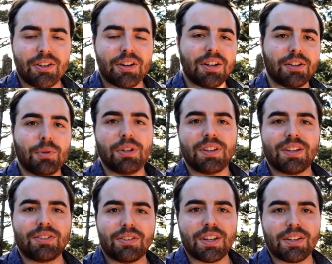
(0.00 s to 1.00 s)
It's another one
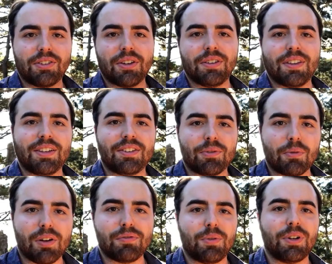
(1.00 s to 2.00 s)
that's that's a that's a
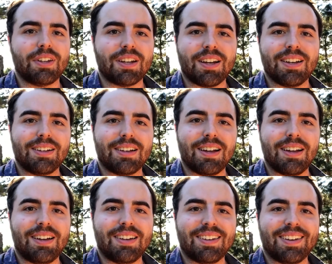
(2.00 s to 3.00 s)
rough one that I
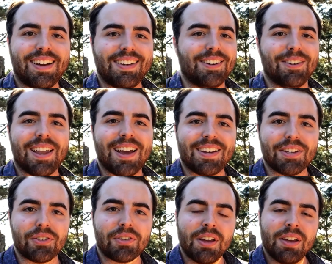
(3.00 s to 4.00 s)
uh, I don't
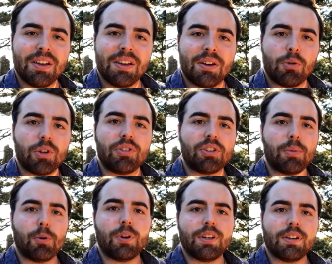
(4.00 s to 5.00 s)
like is when
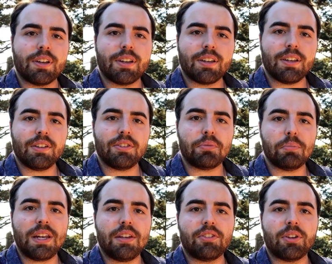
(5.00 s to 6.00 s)
someone is
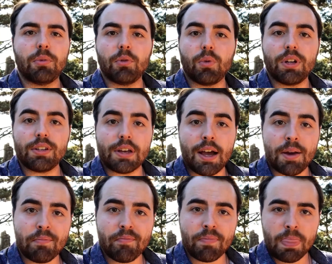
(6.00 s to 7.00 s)
mean to someone one
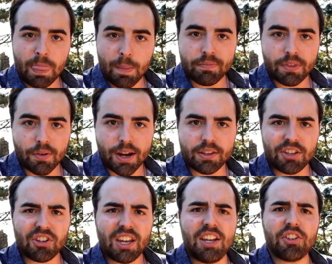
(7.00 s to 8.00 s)
time, right?
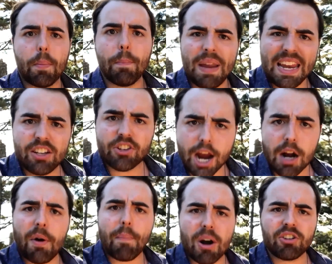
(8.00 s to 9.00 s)
They say he's a mean,
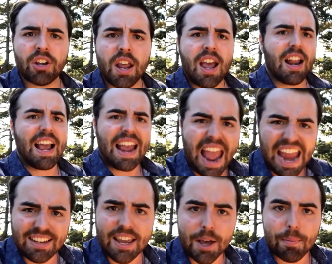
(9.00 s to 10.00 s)
terrible person, and I
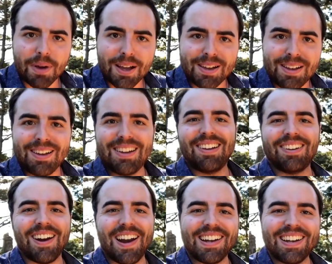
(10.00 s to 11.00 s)
hate him,
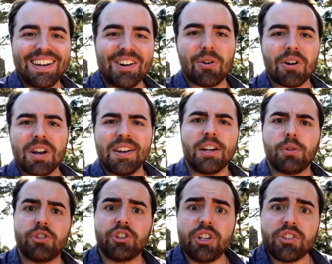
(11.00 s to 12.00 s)
right? Or you
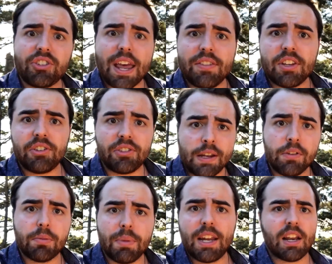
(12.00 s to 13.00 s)
know, she said this
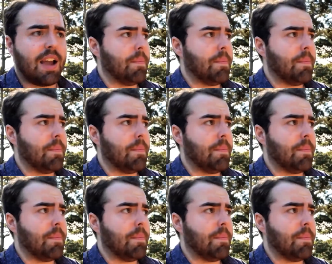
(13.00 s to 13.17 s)
thing to me,